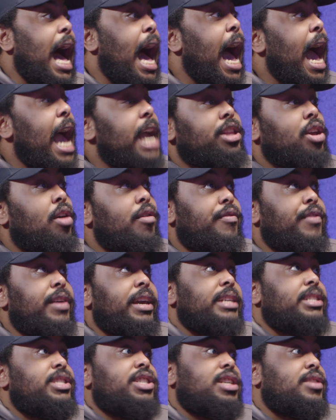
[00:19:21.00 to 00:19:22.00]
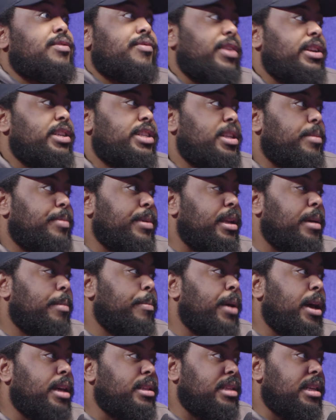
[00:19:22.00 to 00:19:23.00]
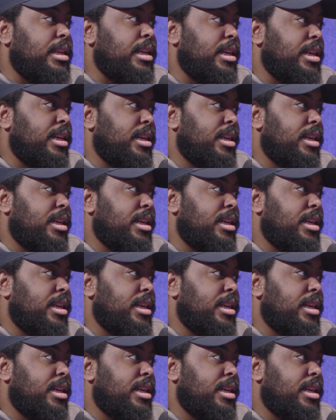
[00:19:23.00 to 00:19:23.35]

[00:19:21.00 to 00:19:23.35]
I don't think it's just friendship, innit? Personally.